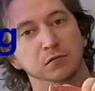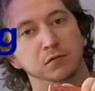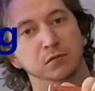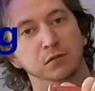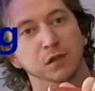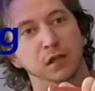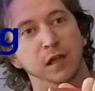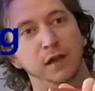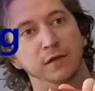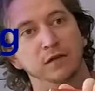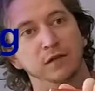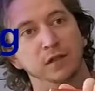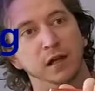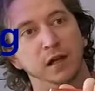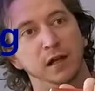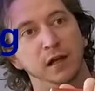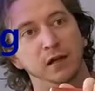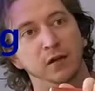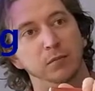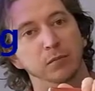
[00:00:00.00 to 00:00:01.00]

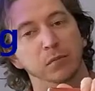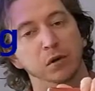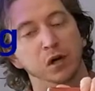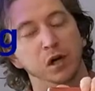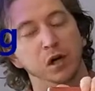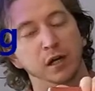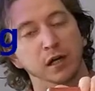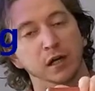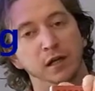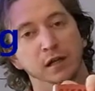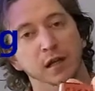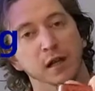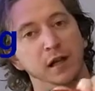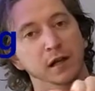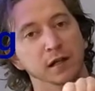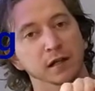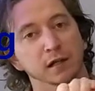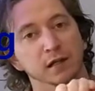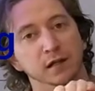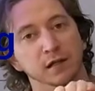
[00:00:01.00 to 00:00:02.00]
lifestyle book, and that
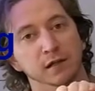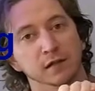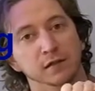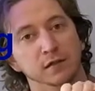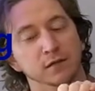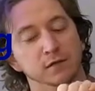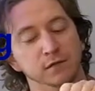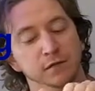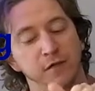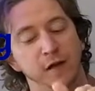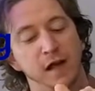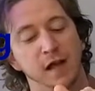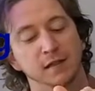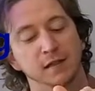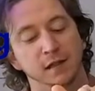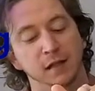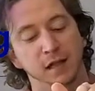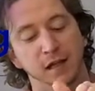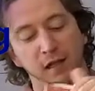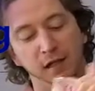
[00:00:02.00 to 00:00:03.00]
is
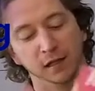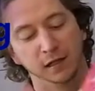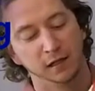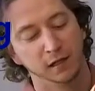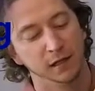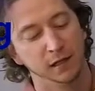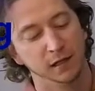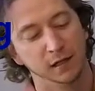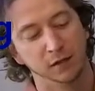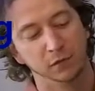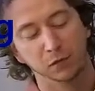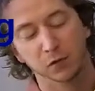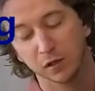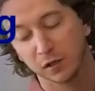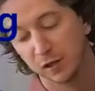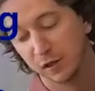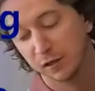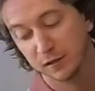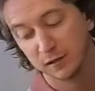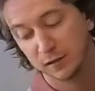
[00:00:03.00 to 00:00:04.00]
fascinating, and
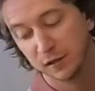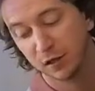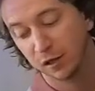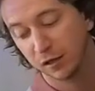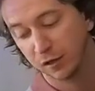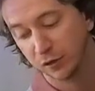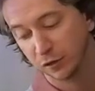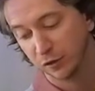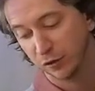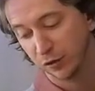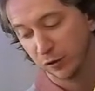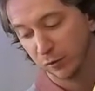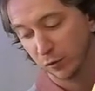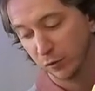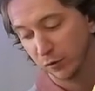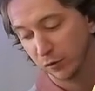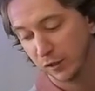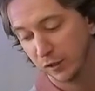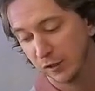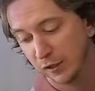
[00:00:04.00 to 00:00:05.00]
it's still an enjoyable
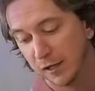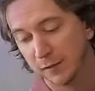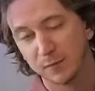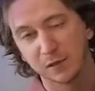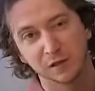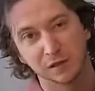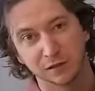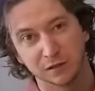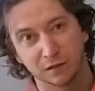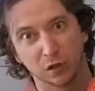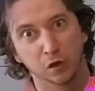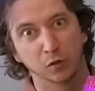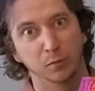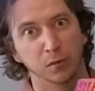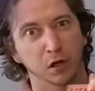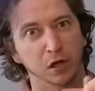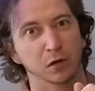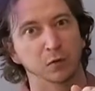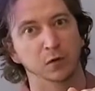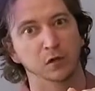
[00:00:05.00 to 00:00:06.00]
read. I'm in the slow
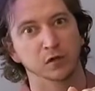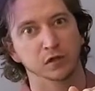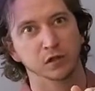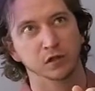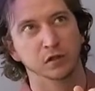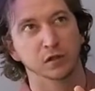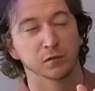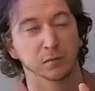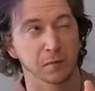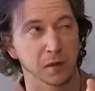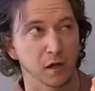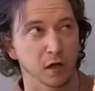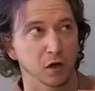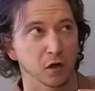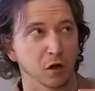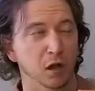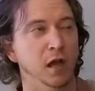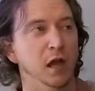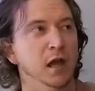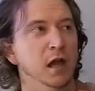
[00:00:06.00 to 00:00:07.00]
part, which is in the
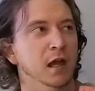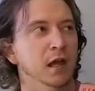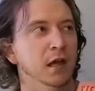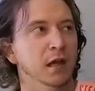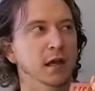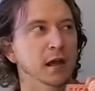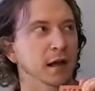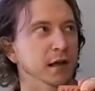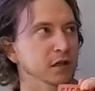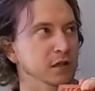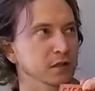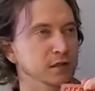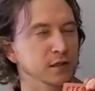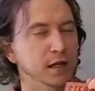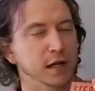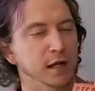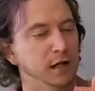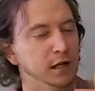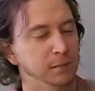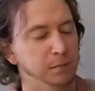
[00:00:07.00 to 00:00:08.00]
middle, and I just
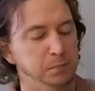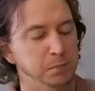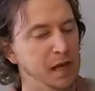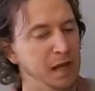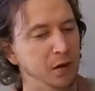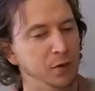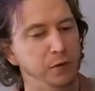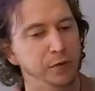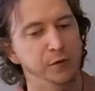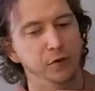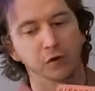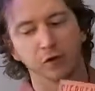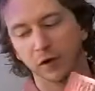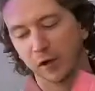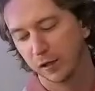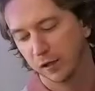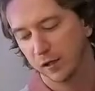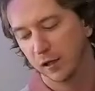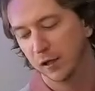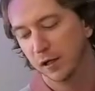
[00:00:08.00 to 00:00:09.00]
gotta pound through
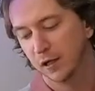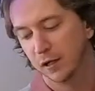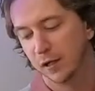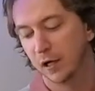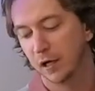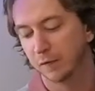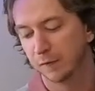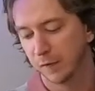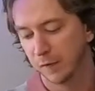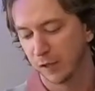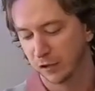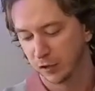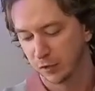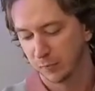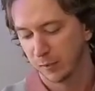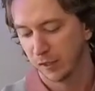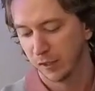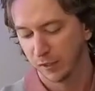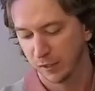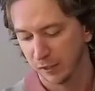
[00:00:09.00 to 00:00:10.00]
it. I'll finish it
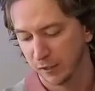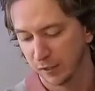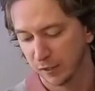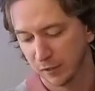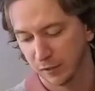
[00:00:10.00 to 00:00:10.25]
by the end of